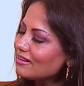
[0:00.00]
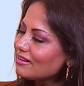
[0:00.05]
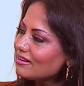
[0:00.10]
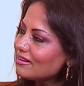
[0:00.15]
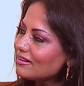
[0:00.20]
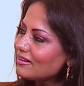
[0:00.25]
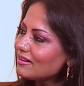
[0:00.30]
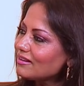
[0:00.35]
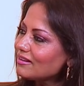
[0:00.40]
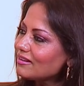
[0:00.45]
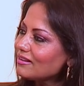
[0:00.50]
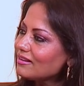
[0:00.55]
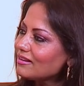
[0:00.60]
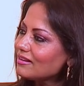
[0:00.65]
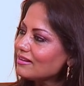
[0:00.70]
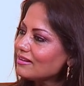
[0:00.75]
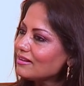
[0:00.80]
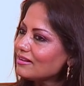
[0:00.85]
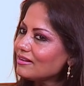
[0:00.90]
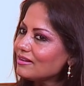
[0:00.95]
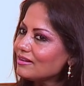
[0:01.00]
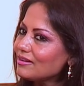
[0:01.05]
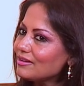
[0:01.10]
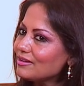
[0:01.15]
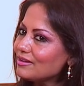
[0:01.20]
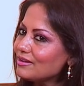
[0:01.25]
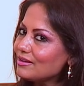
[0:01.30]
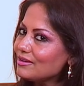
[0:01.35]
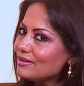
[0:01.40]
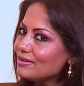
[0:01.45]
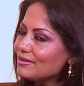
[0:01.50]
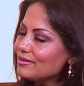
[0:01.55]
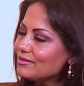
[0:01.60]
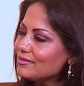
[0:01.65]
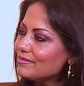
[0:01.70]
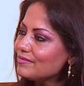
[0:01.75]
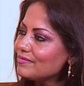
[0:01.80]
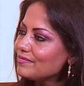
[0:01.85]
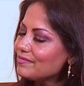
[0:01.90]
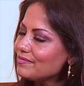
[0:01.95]

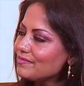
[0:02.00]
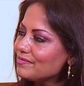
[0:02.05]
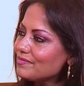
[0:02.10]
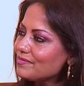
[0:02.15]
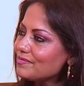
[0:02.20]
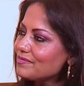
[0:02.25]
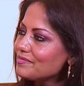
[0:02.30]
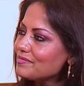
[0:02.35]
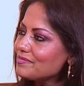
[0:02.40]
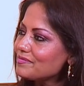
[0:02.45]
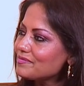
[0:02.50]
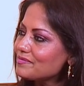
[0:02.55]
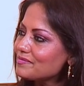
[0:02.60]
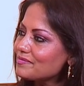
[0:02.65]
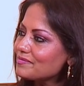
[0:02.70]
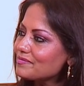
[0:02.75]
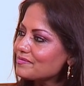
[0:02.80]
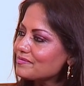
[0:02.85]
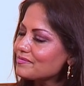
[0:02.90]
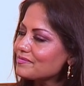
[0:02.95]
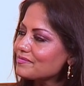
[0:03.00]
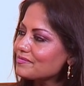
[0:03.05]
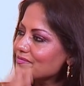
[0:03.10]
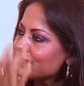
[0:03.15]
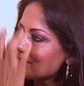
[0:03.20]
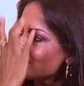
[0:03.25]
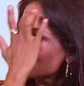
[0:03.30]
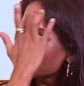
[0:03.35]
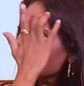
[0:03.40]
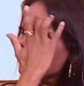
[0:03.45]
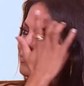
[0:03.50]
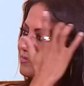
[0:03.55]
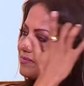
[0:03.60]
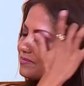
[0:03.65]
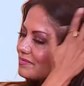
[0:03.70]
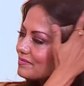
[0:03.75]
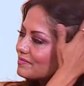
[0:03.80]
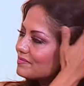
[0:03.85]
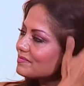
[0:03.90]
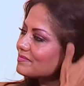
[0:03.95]

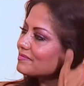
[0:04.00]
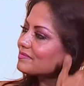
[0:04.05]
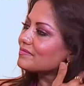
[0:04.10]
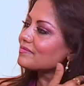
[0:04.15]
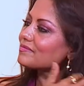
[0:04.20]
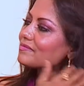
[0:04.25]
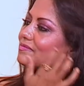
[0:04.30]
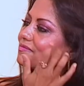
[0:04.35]
(not speaking)